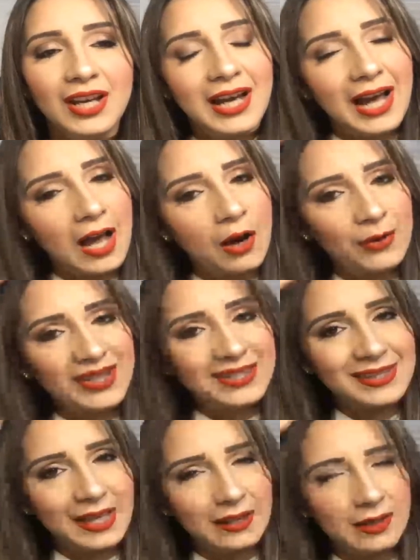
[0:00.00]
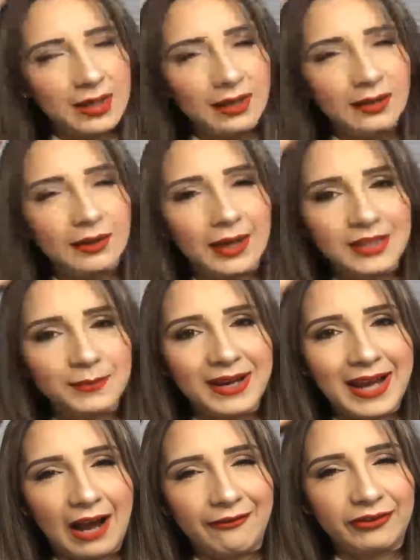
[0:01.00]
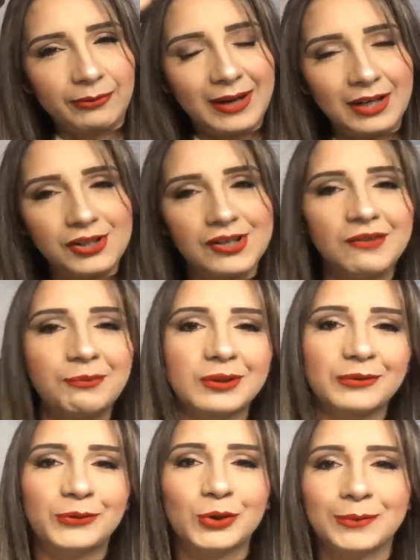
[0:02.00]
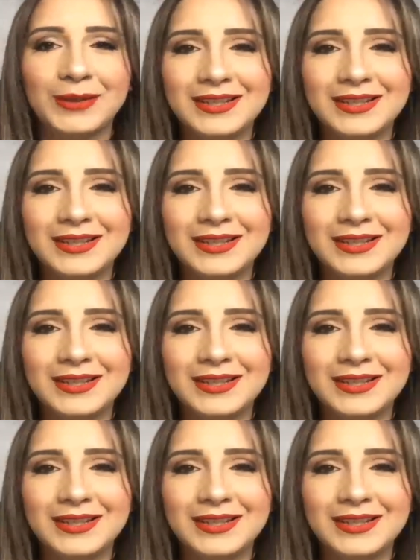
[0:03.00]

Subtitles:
I always say that's my affirmation of performance.